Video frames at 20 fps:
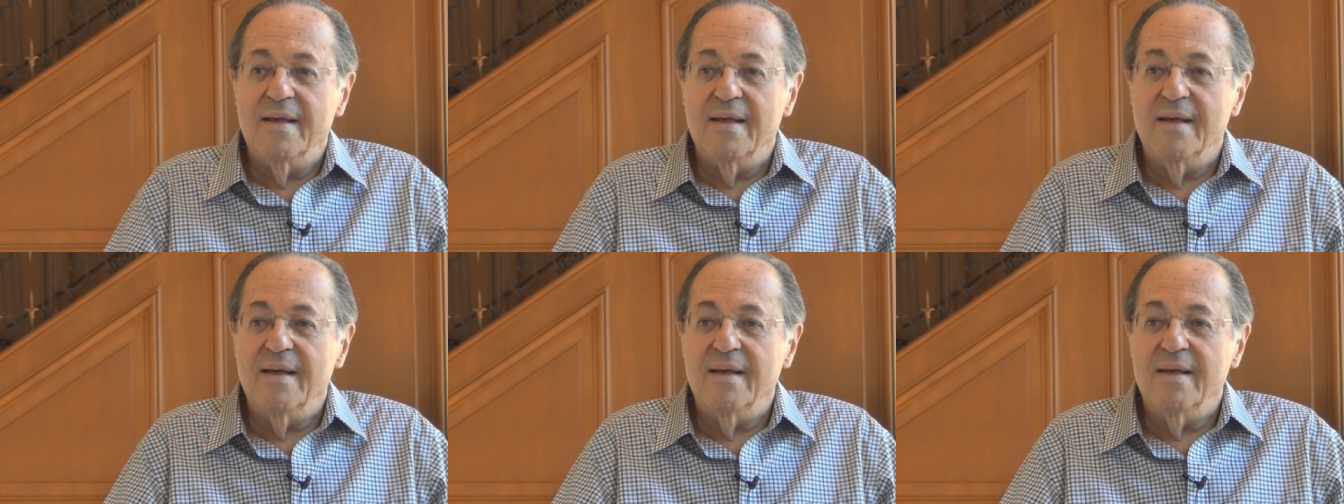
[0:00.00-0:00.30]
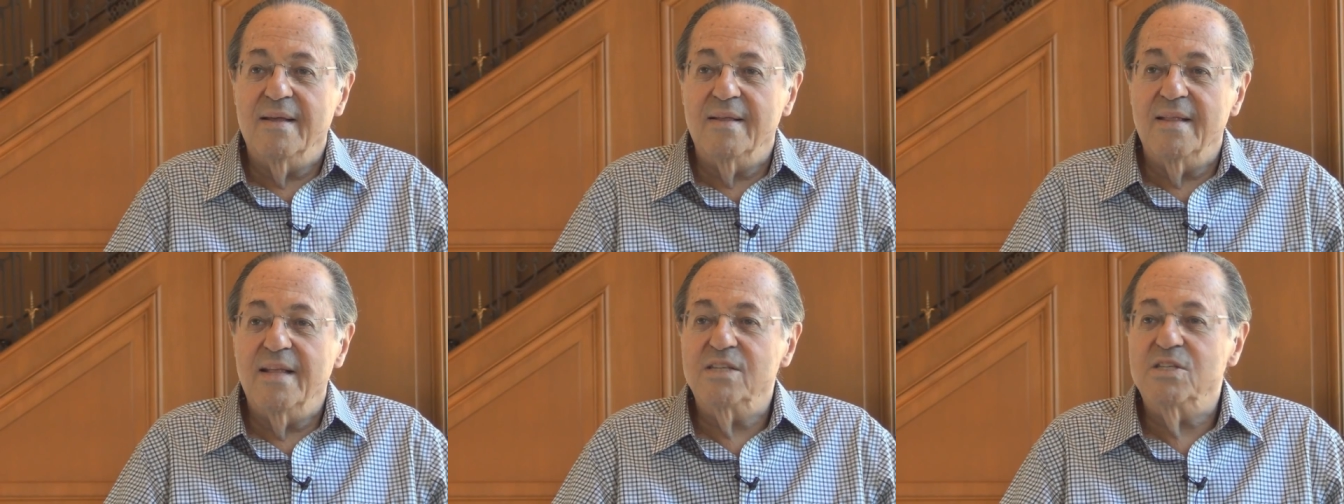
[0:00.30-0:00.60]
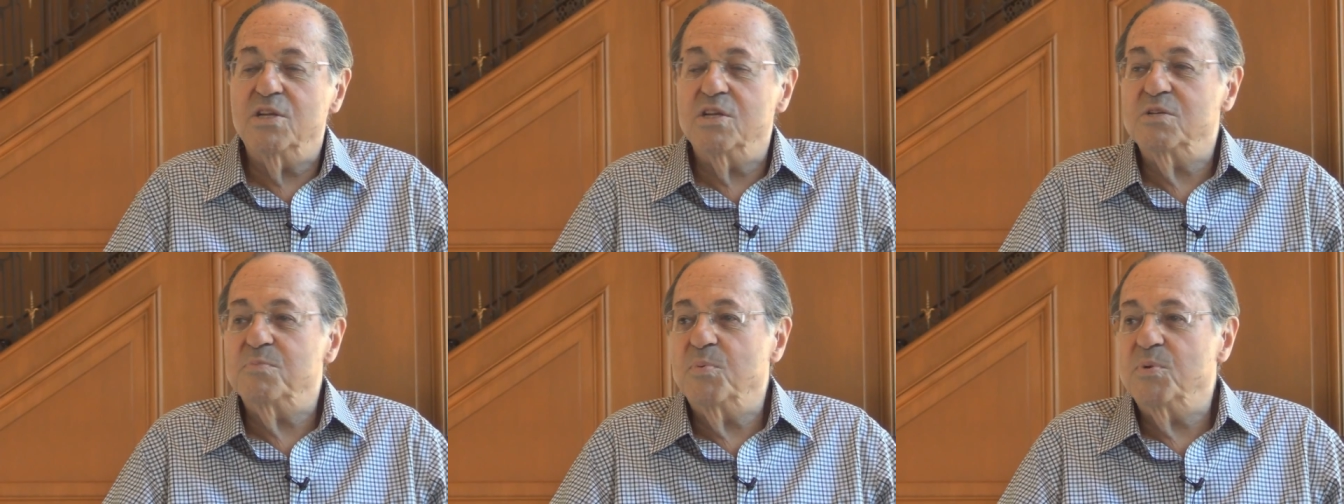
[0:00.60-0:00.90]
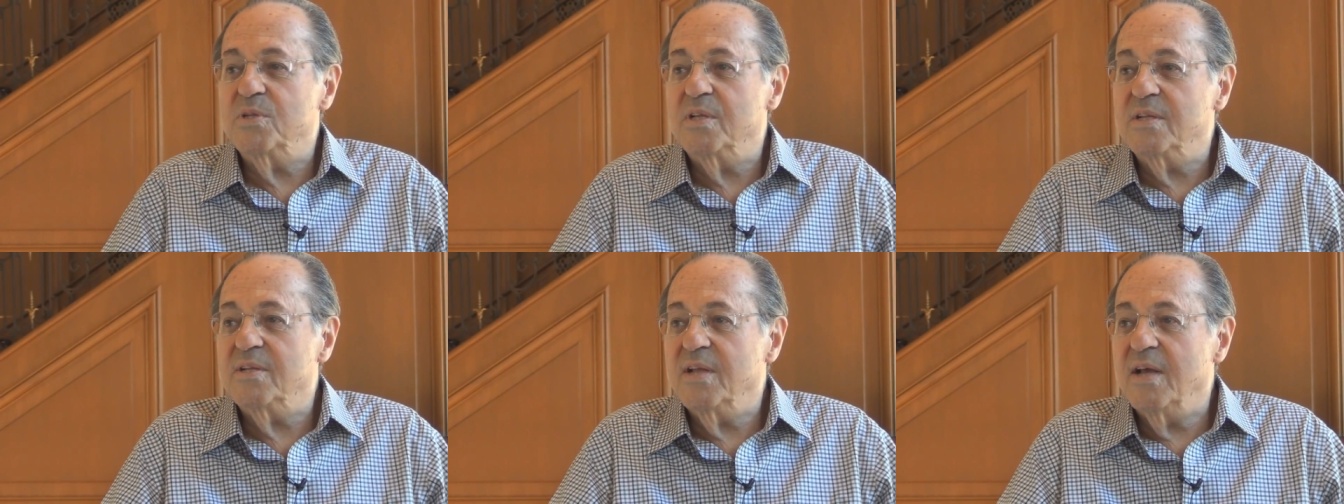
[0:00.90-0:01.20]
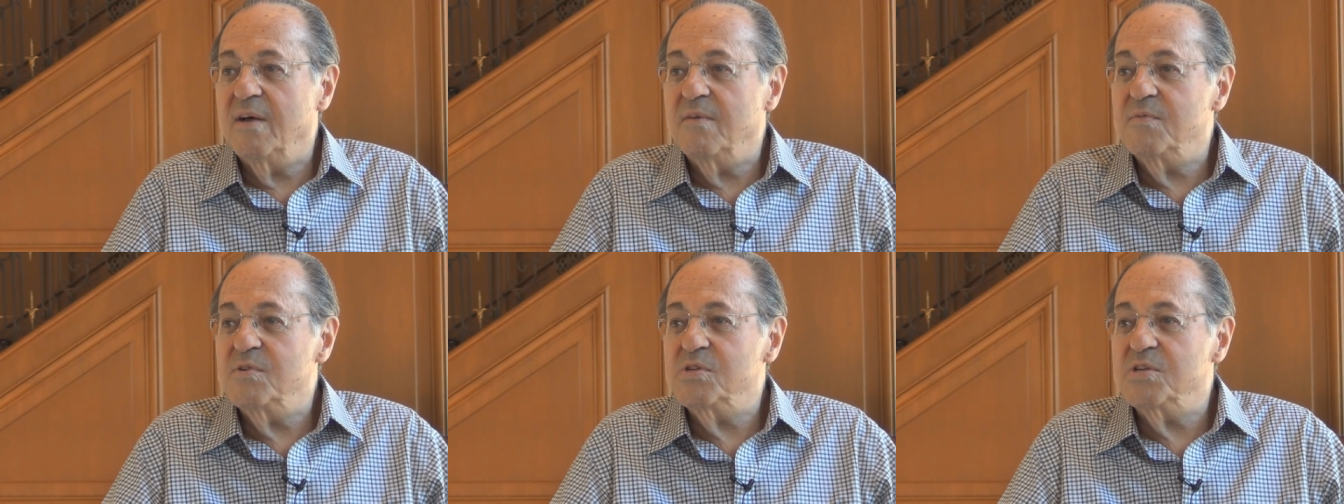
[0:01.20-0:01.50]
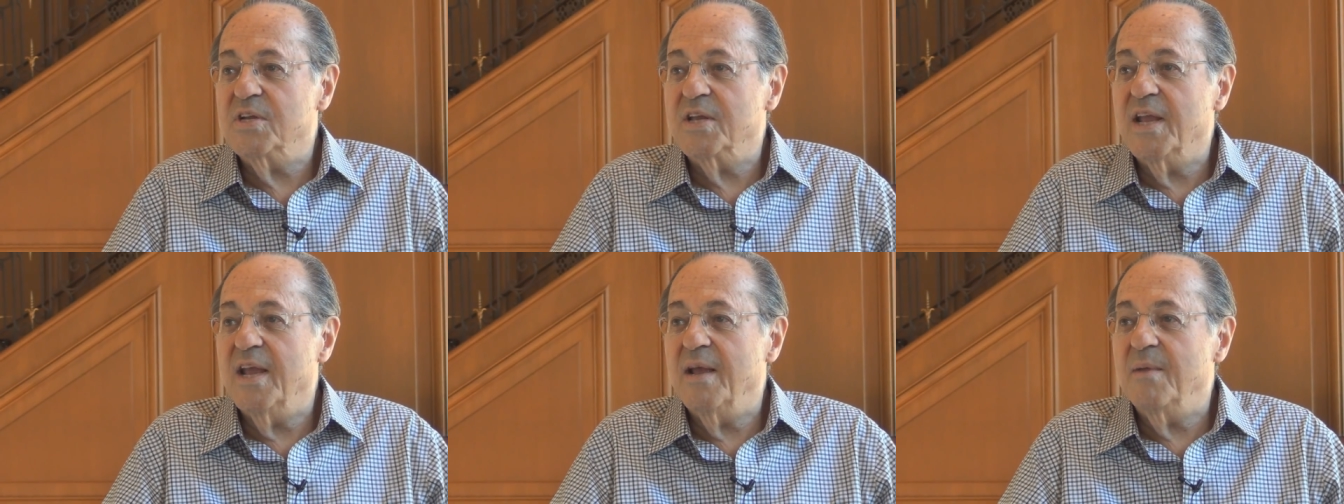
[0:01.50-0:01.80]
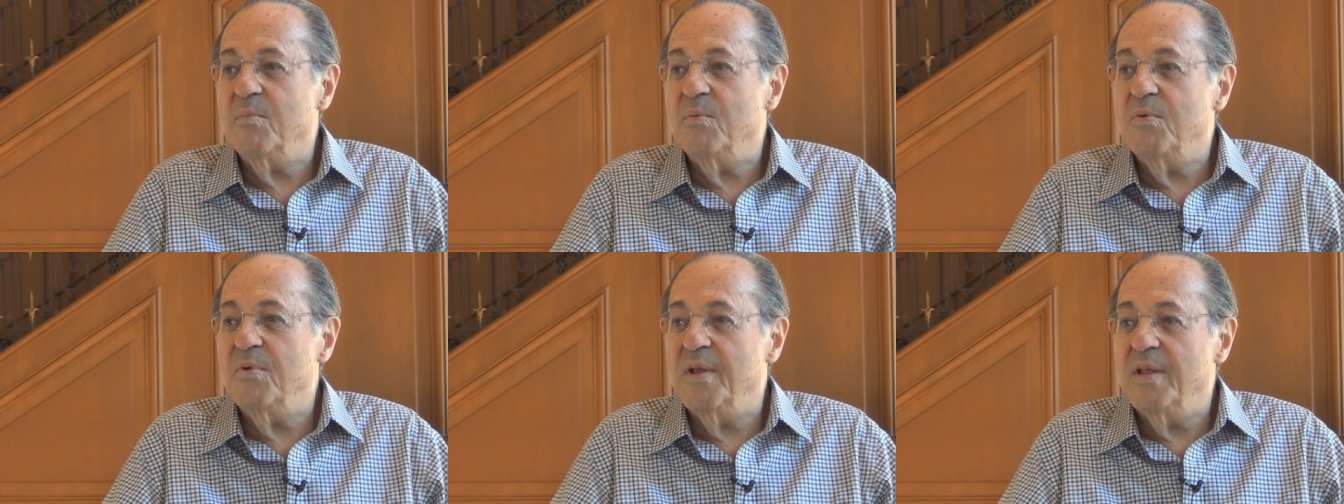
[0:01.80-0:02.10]
uh, let's just put the television
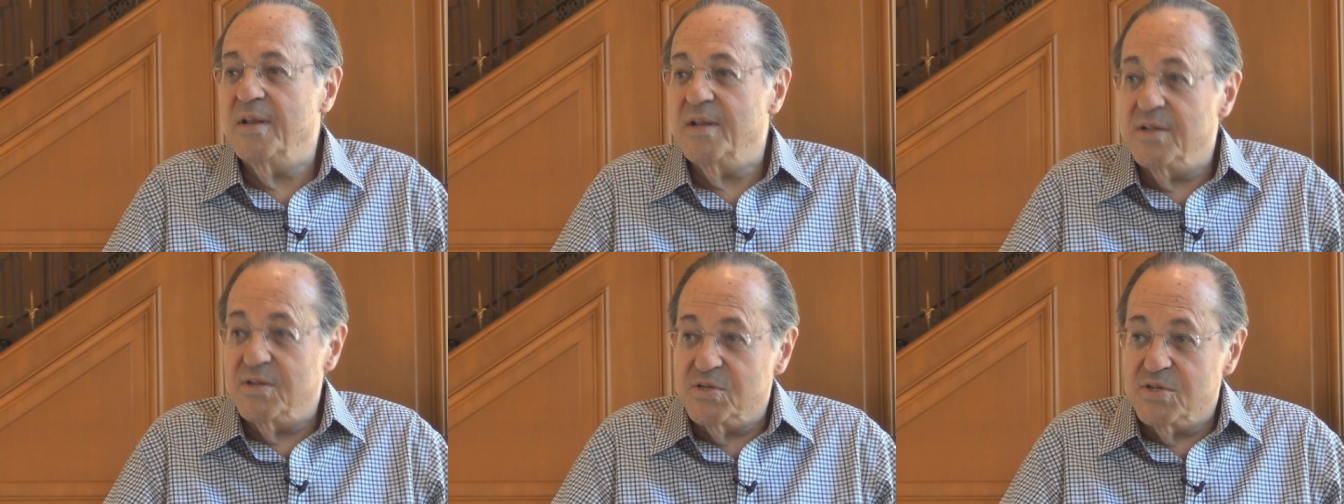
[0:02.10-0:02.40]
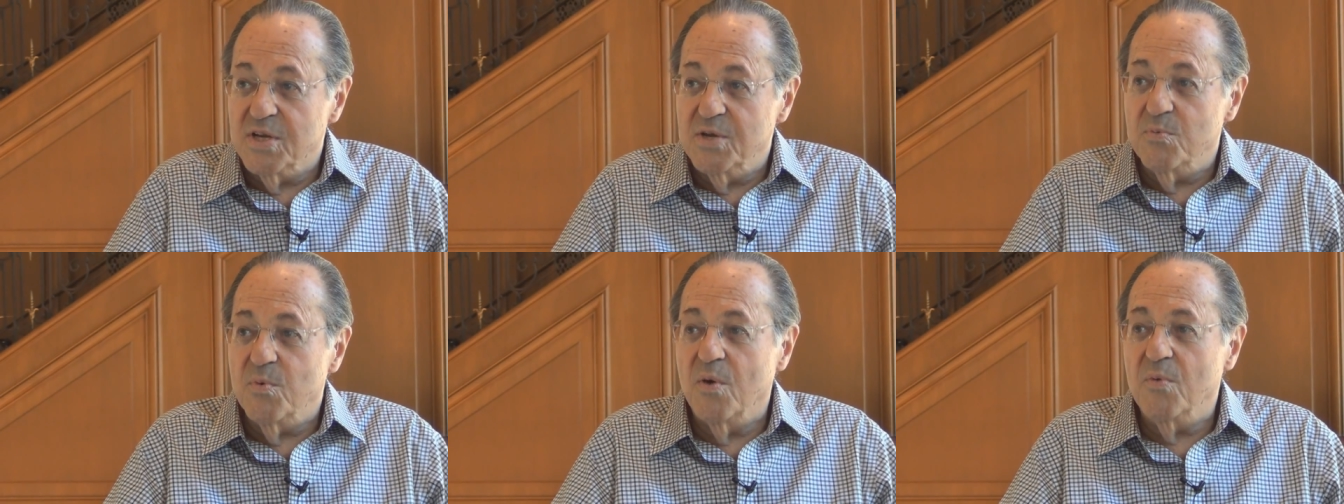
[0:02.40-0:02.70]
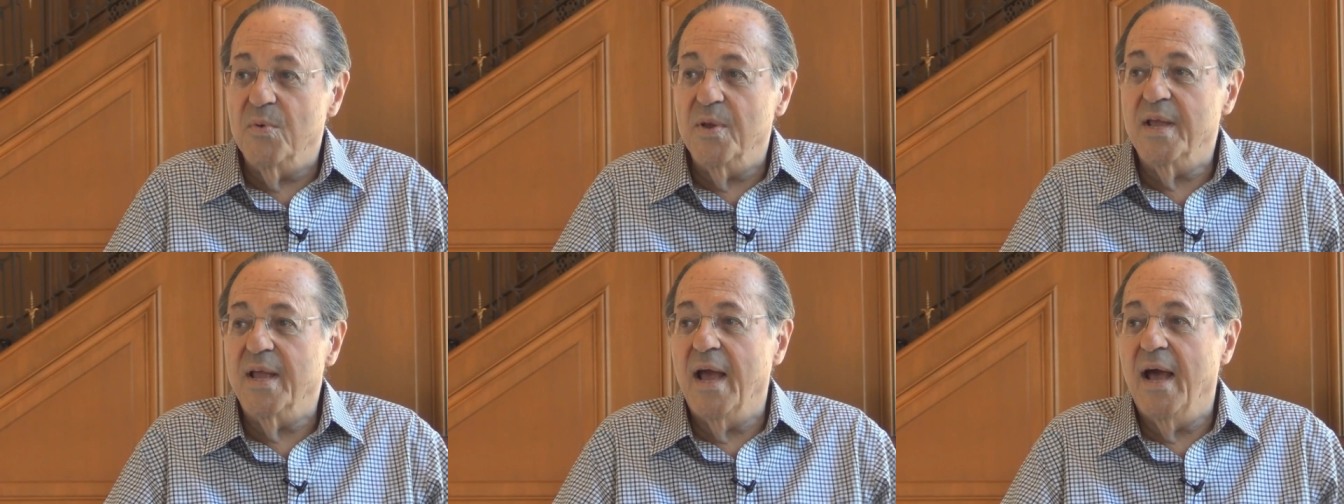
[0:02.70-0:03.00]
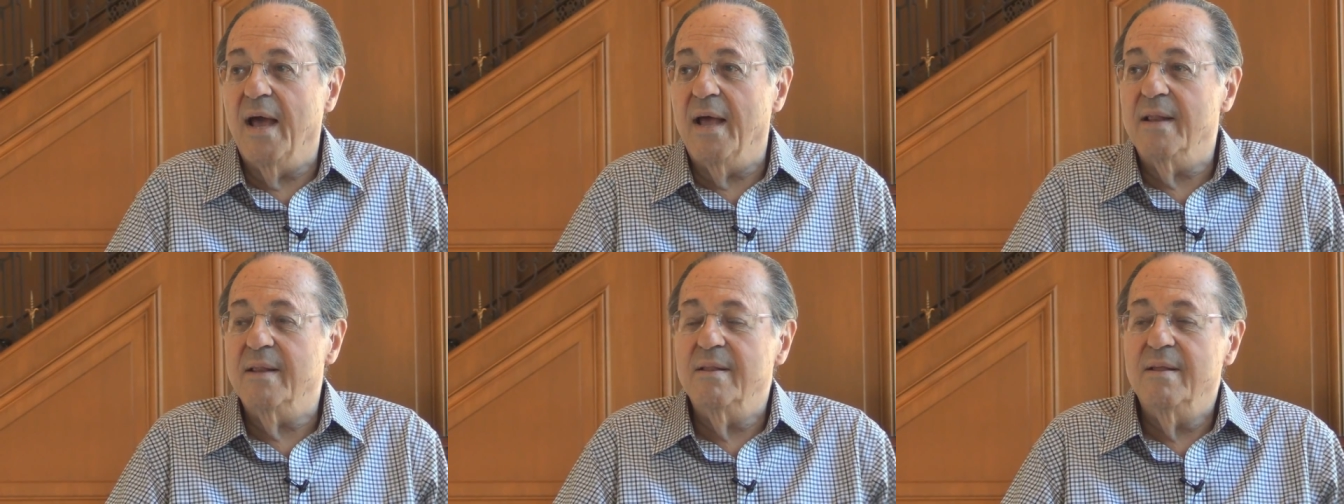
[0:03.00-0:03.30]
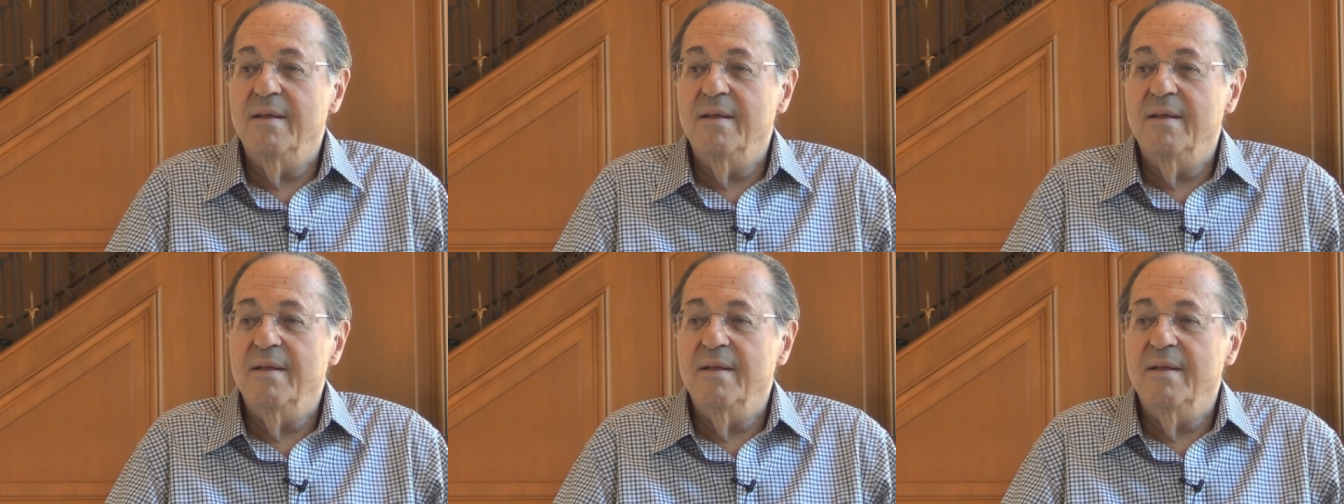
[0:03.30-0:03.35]
camera in and see what we got.